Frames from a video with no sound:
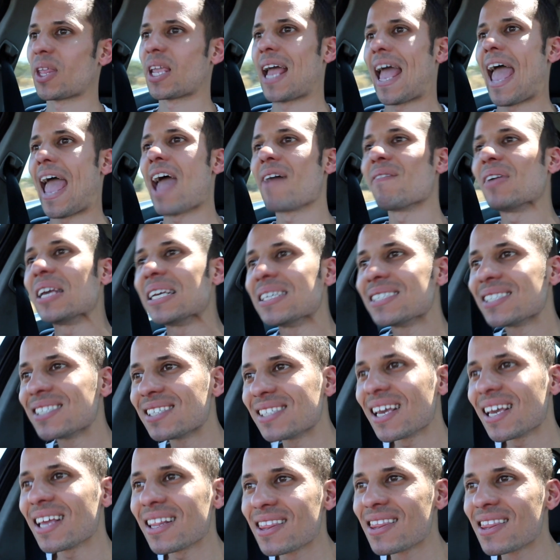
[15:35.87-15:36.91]
Having
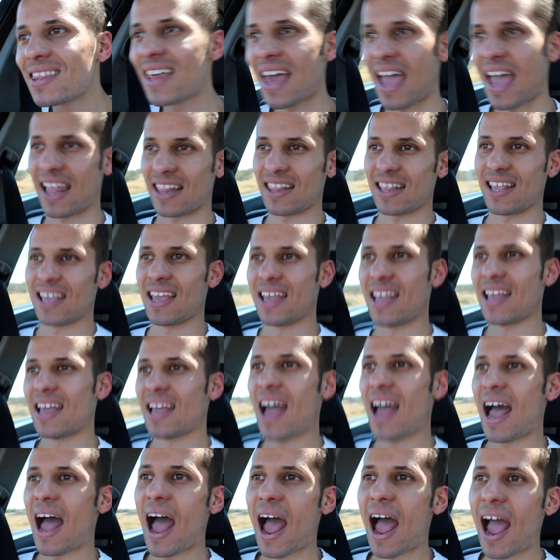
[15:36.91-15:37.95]
said that,
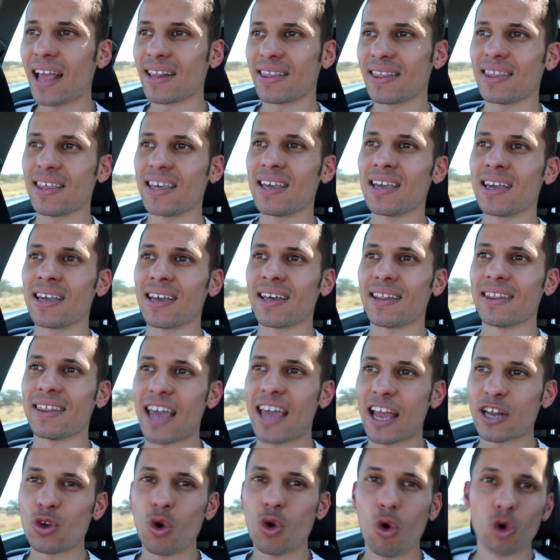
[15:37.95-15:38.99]
I think
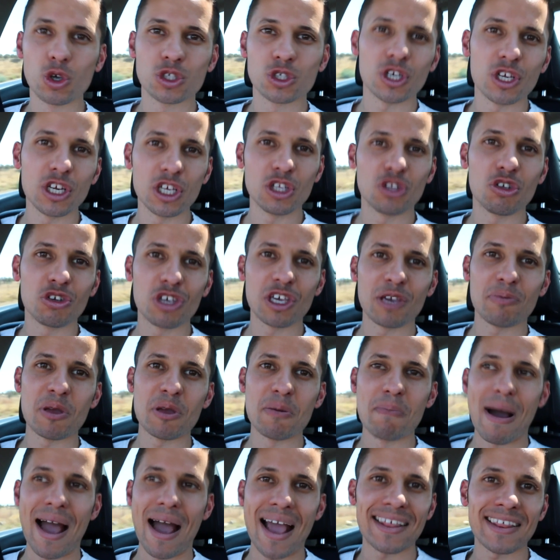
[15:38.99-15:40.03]
that you also need to keep
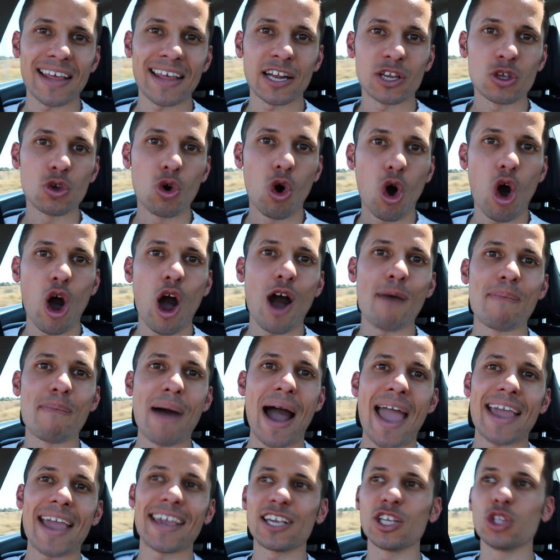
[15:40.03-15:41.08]
in mind that you are
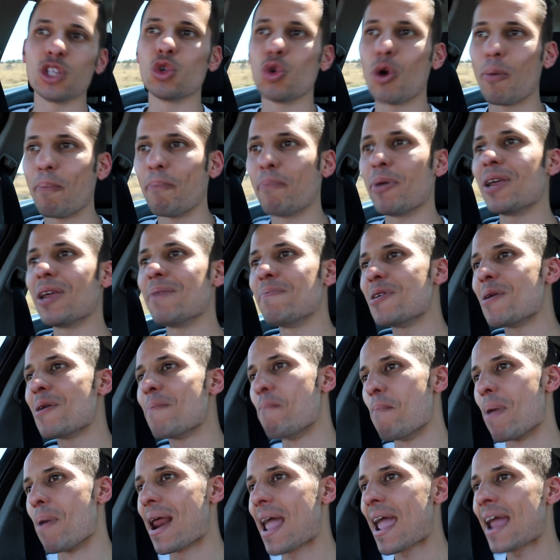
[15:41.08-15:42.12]
buying into a
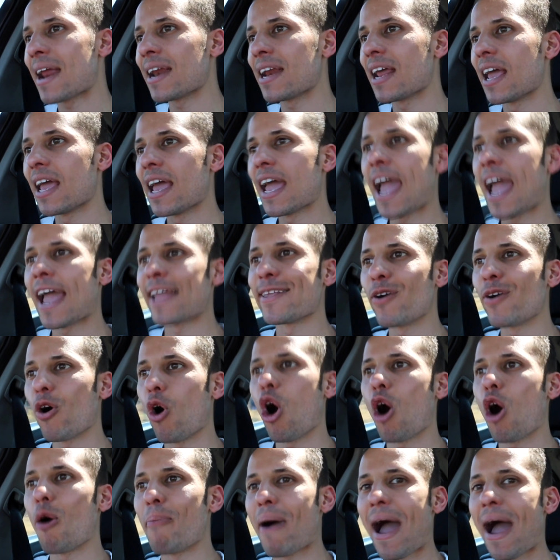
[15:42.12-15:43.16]
premium brand and you
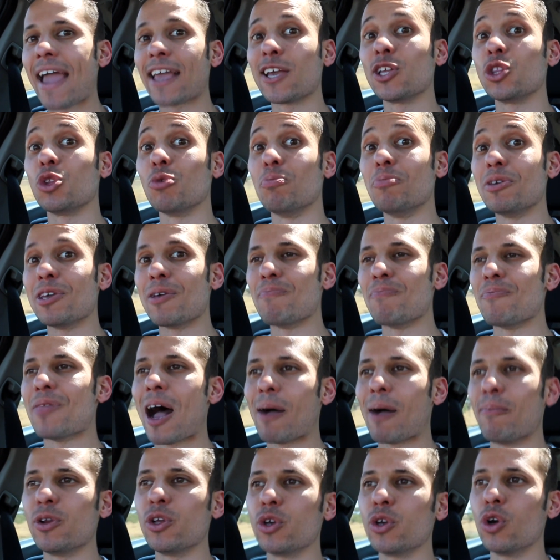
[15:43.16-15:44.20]
are buying into
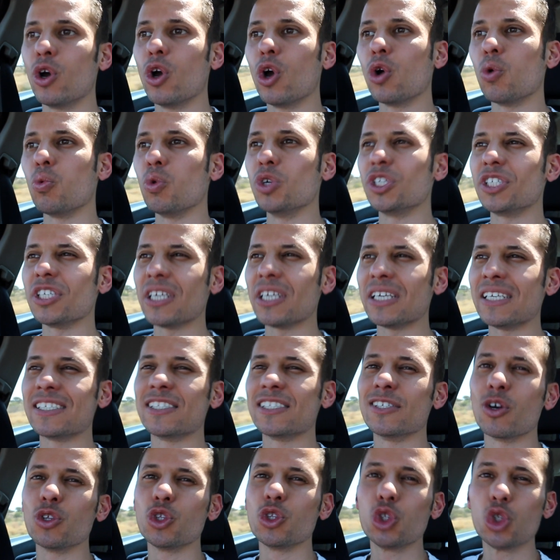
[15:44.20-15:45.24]
BMW, which is
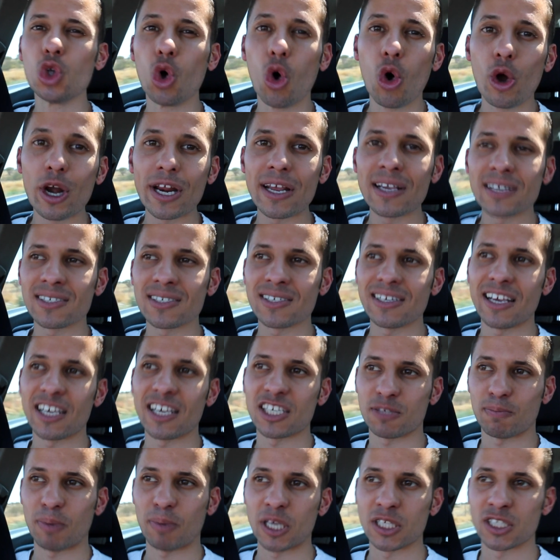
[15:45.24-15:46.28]
notoriously
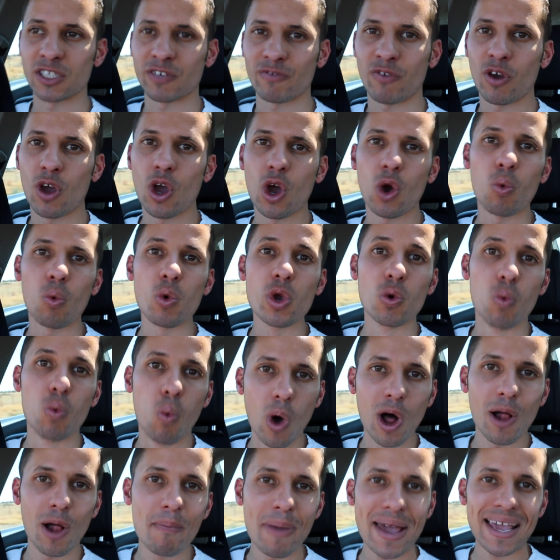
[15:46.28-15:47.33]
expensive. We
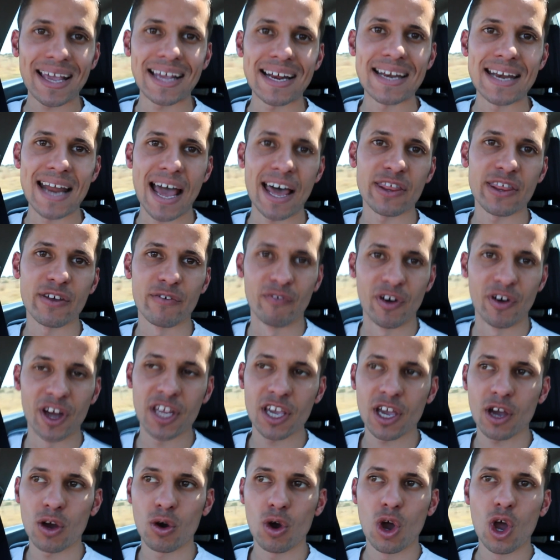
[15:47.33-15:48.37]
will make another
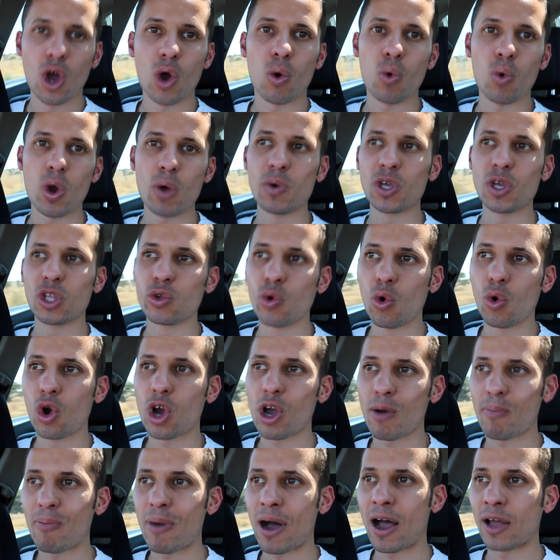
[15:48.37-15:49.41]
video where we
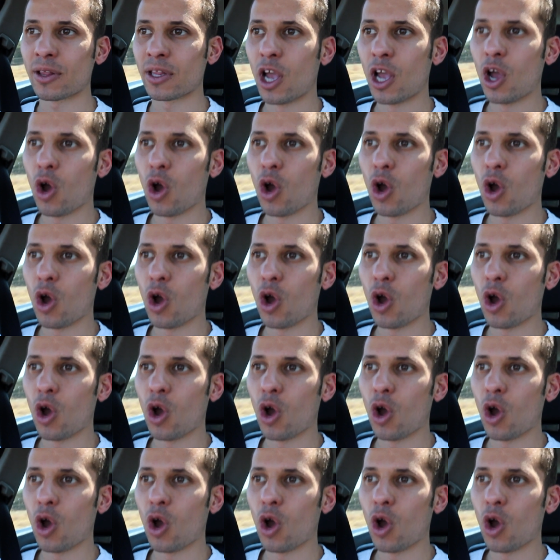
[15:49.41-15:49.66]
talk about